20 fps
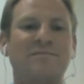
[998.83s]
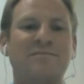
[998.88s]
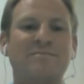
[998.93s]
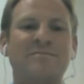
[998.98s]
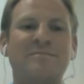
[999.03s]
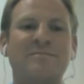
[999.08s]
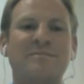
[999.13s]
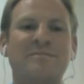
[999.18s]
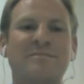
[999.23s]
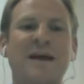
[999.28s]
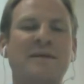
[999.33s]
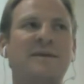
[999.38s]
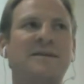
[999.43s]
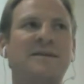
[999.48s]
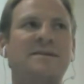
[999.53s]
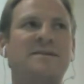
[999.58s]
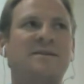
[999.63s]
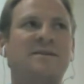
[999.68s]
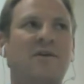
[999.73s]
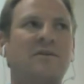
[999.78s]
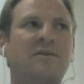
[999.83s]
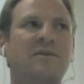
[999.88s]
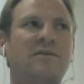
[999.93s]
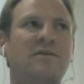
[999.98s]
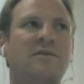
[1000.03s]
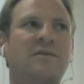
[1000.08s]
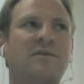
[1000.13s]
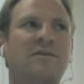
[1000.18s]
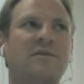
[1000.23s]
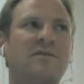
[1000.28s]
They would maybe
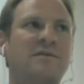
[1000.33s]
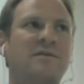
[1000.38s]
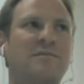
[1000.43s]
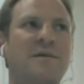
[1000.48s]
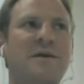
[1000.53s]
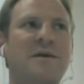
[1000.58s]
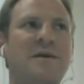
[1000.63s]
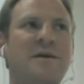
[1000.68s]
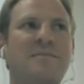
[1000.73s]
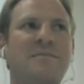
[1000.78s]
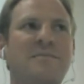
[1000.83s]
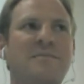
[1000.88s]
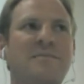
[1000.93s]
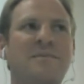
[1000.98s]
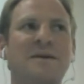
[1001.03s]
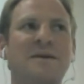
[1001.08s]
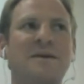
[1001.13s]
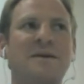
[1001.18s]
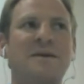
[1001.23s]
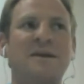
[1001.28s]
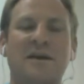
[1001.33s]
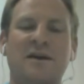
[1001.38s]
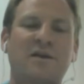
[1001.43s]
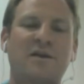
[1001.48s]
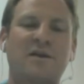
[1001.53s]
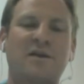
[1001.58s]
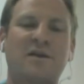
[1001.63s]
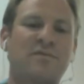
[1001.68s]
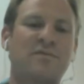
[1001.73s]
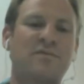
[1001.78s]
start, maybe like
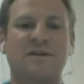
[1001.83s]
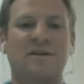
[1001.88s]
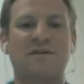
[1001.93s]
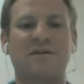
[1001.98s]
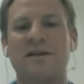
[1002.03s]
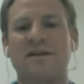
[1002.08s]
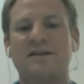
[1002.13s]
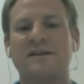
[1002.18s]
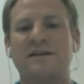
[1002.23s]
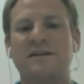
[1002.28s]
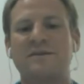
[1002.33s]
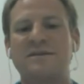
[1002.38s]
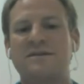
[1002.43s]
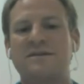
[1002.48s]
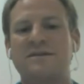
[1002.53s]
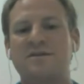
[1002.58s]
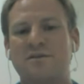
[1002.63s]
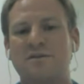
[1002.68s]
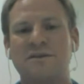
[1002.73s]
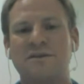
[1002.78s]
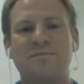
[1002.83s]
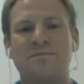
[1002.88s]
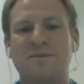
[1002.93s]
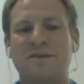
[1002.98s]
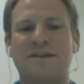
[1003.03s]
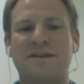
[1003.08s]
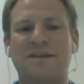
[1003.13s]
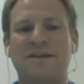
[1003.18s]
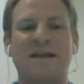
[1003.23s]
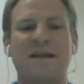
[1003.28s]
3 years ago they would start collecting
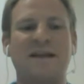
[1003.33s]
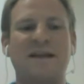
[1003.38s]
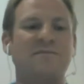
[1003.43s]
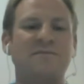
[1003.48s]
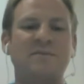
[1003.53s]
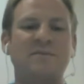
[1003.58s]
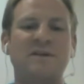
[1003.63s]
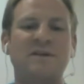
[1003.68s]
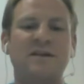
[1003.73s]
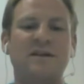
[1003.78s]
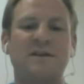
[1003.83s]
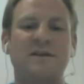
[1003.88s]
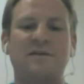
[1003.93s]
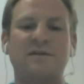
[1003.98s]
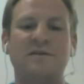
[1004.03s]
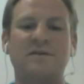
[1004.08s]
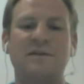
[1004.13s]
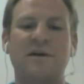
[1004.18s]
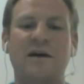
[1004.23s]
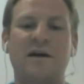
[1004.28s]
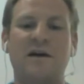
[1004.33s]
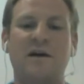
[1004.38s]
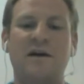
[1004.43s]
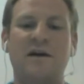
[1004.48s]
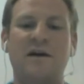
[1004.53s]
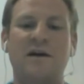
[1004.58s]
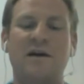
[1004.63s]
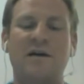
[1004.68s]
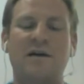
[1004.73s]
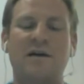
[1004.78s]
them in store, but they didn't really
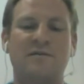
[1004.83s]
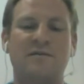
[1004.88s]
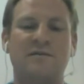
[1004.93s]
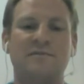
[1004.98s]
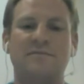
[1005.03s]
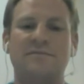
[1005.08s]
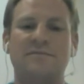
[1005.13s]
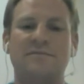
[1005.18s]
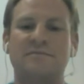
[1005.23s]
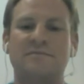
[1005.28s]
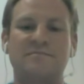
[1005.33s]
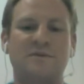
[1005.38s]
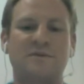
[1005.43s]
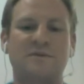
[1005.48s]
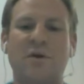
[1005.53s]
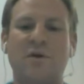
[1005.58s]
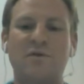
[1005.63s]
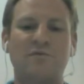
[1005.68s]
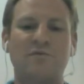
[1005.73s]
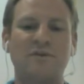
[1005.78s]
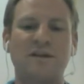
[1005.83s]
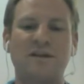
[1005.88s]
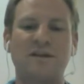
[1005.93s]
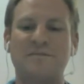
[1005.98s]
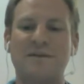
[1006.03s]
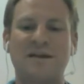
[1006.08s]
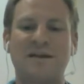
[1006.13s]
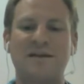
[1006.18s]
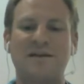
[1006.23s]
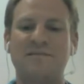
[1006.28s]

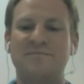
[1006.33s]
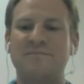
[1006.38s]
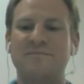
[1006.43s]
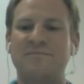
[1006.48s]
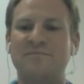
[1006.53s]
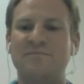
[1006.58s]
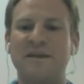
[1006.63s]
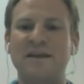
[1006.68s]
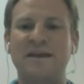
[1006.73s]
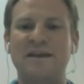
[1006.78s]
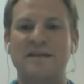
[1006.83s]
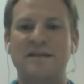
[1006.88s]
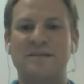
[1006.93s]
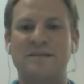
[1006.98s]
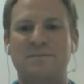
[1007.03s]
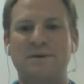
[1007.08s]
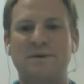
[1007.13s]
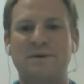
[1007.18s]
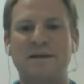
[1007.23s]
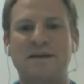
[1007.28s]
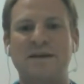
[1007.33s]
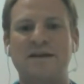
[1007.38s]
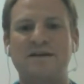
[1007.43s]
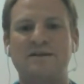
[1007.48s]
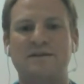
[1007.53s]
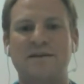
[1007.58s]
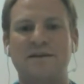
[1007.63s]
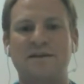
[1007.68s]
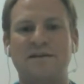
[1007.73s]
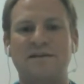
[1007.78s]
go to really many
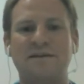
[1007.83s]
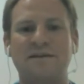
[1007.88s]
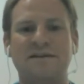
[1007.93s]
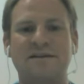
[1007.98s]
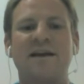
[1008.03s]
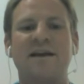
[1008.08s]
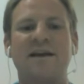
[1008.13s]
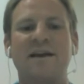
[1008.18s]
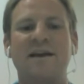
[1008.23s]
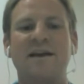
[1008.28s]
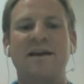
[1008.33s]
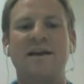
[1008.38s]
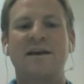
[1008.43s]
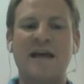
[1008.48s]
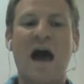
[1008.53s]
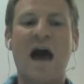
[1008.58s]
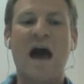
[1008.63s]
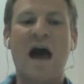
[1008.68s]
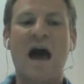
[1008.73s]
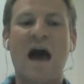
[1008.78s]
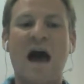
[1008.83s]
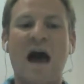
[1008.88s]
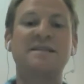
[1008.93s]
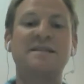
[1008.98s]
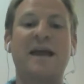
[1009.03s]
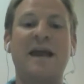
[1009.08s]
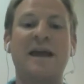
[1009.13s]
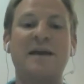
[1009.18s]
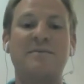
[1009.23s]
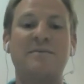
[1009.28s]
ESPs or anything like that. That's
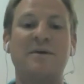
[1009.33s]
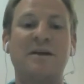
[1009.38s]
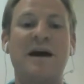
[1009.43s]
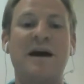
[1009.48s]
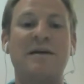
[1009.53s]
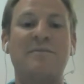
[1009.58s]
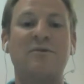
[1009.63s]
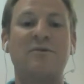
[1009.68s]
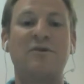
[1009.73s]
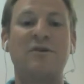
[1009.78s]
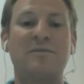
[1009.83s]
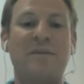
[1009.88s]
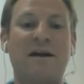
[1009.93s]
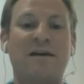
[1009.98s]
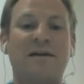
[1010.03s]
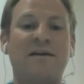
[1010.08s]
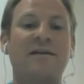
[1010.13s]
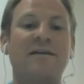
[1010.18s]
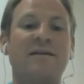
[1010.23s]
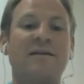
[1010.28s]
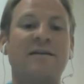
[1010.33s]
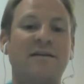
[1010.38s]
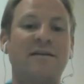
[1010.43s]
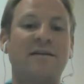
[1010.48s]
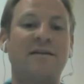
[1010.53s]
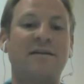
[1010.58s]
obviously became a lot more apparent.